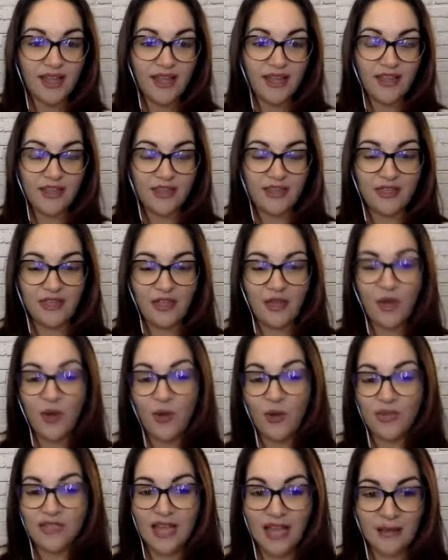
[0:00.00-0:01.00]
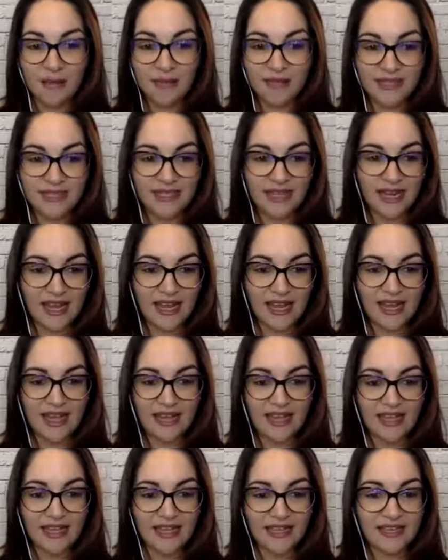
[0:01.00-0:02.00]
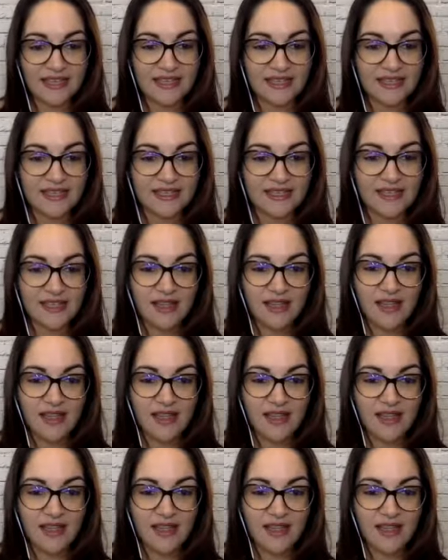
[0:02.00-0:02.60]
The whole topic today is